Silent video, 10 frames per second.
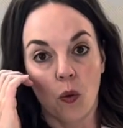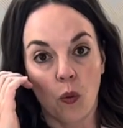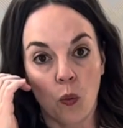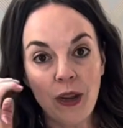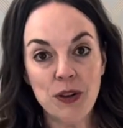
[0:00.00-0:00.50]

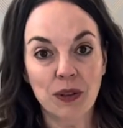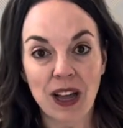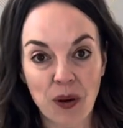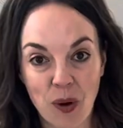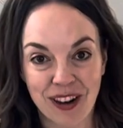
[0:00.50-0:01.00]
We do a
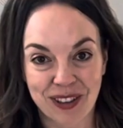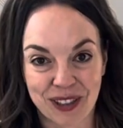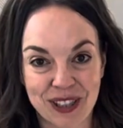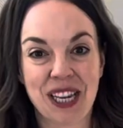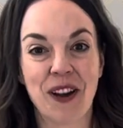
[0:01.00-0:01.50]
lot of
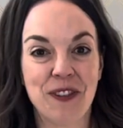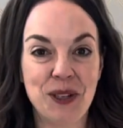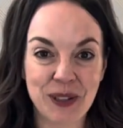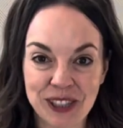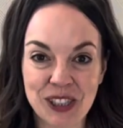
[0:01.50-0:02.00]
walkthroughs of new
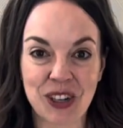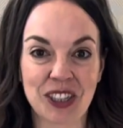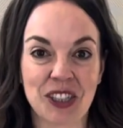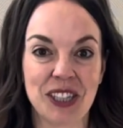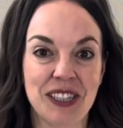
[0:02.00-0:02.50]

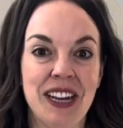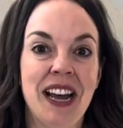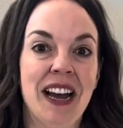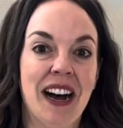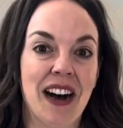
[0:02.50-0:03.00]
construction